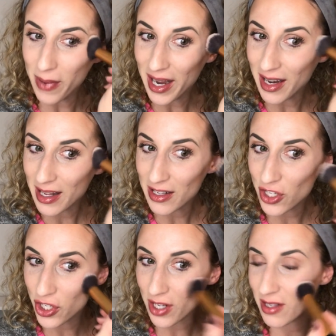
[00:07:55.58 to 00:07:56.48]
It is
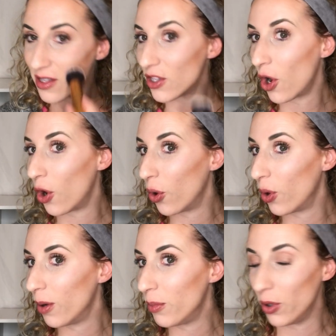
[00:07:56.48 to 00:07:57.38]
just
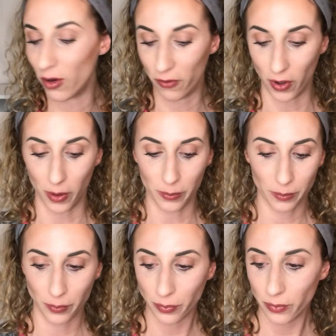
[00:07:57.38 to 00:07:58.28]
so beautiful.
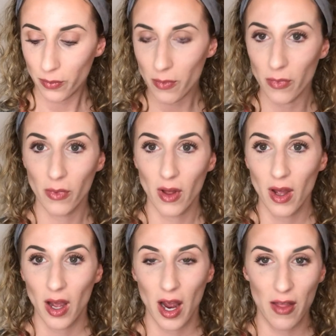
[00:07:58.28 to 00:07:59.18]

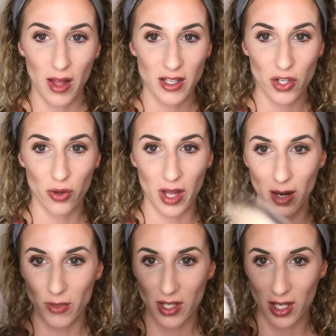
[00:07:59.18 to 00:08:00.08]
And then, so then
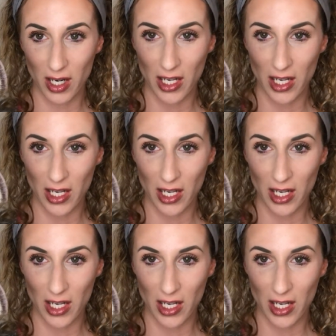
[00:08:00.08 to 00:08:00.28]
I'm just gonna